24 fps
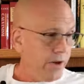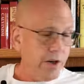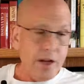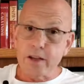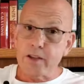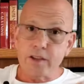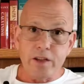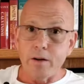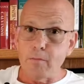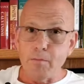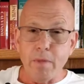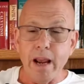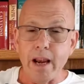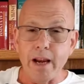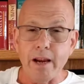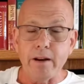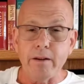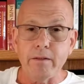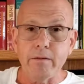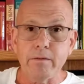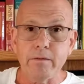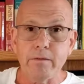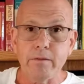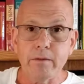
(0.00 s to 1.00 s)
doesn't
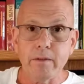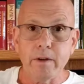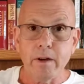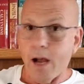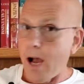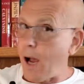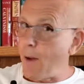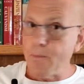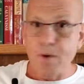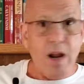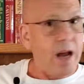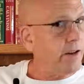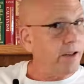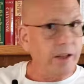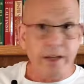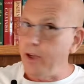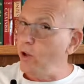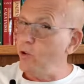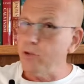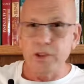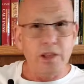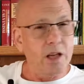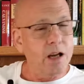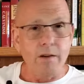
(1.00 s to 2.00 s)
mean I'm not
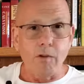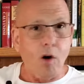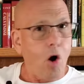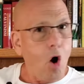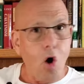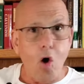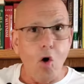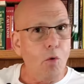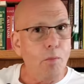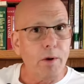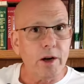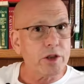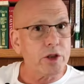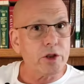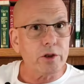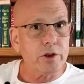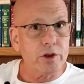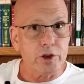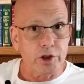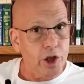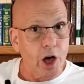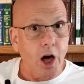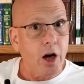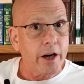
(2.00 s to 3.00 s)
guilty of a whole bunch
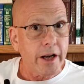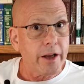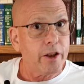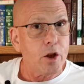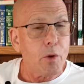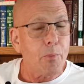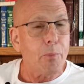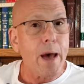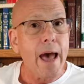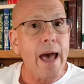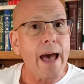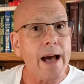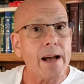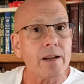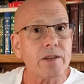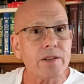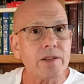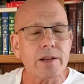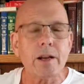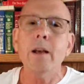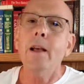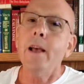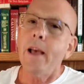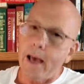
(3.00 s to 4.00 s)
of junk in the
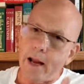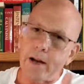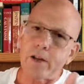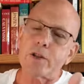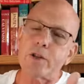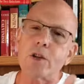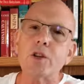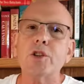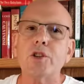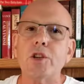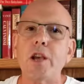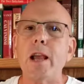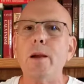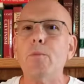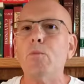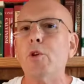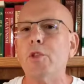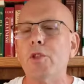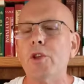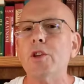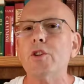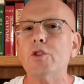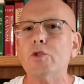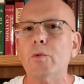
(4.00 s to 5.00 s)
past. And it's the same
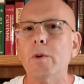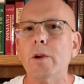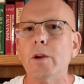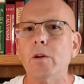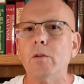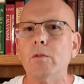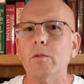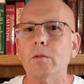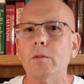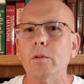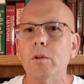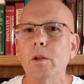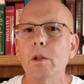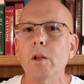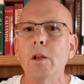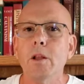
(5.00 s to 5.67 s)
with Israel.